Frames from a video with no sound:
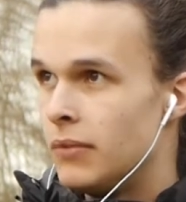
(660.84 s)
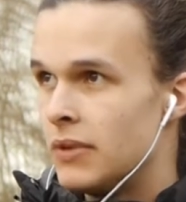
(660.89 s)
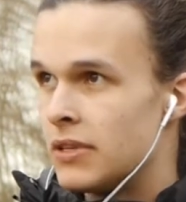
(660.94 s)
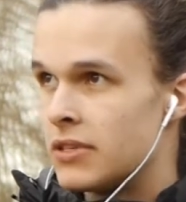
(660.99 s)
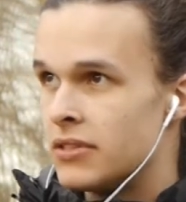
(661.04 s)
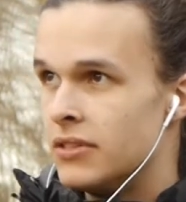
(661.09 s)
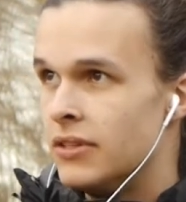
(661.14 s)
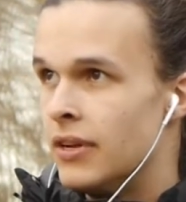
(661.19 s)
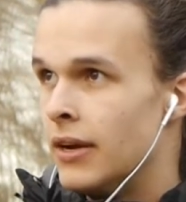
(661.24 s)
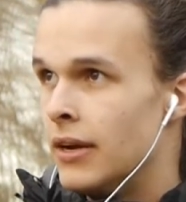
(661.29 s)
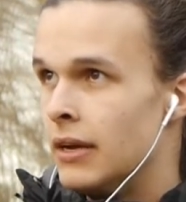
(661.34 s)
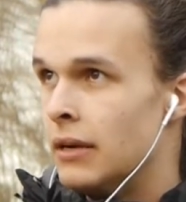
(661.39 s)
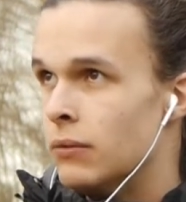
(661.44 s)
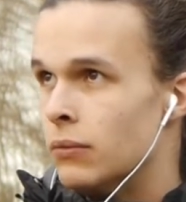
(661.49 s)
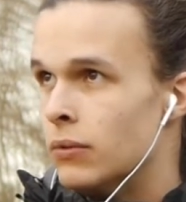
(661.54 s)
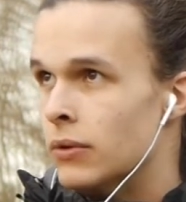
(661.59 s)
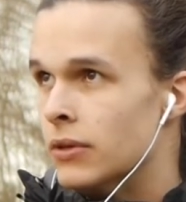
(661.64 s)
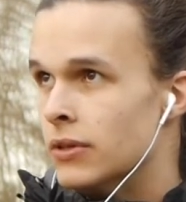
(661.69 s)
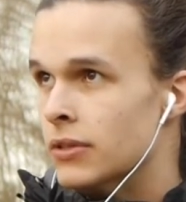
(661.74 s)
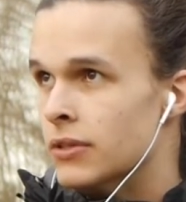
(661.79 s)
this night
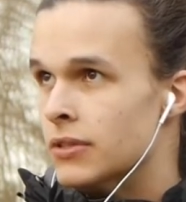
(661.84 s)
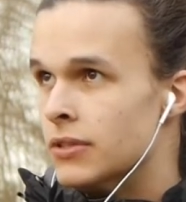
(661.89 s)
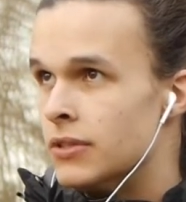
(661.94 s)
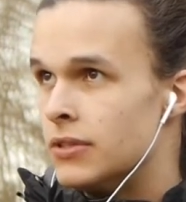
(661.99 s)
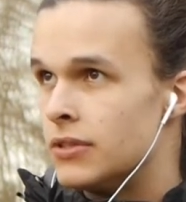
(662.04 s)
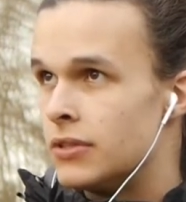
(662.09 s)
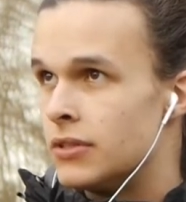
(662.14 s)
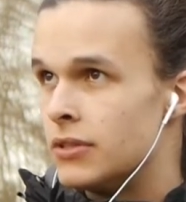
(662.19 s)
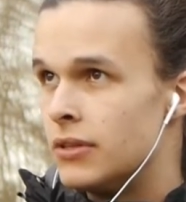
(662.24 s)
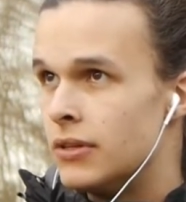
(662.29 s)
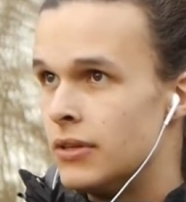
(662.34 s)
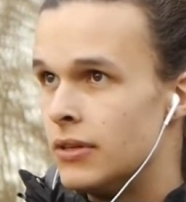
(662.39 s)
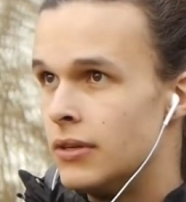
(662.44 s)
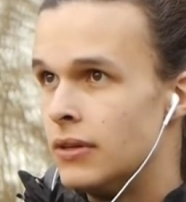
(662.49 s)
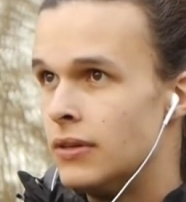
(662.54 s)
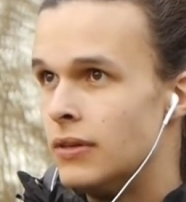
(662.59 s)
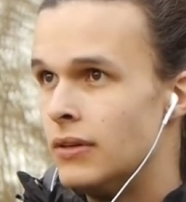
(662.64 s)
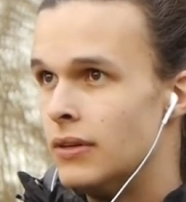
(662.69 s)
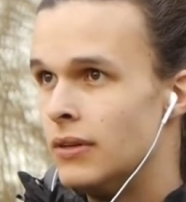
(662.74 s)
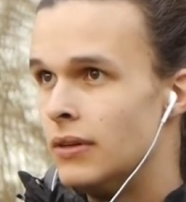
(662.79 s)
was
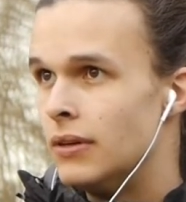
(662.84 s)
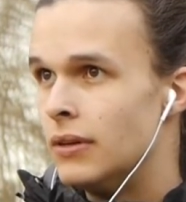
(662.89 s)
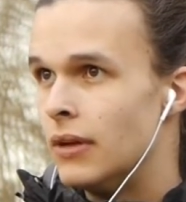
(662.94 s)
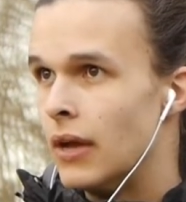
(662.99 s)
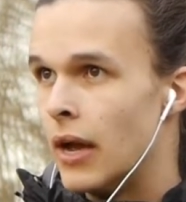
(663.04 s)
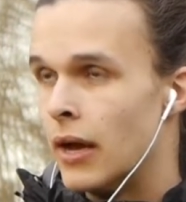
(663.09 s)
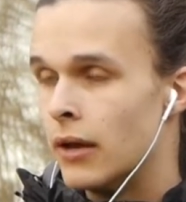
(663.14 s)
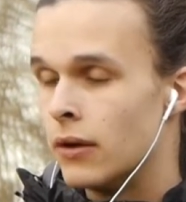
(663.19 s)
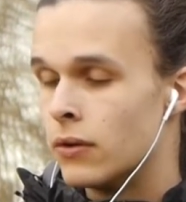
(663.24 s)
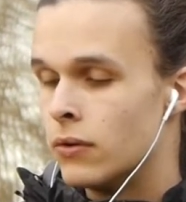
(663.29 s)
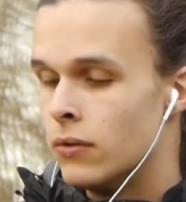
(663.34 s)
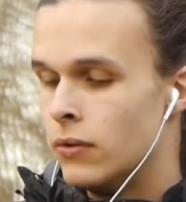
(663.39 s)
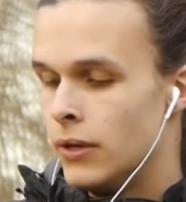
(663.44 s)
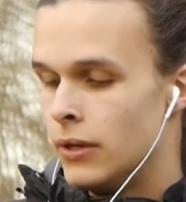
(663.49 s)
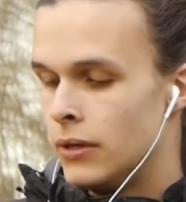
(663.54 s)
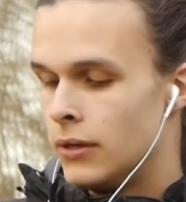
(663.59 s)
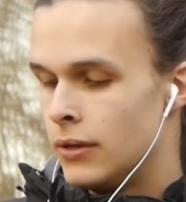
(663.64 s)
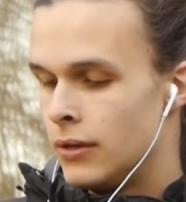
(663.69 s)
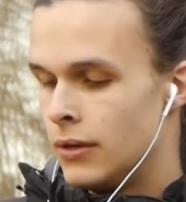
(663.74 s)
adequate.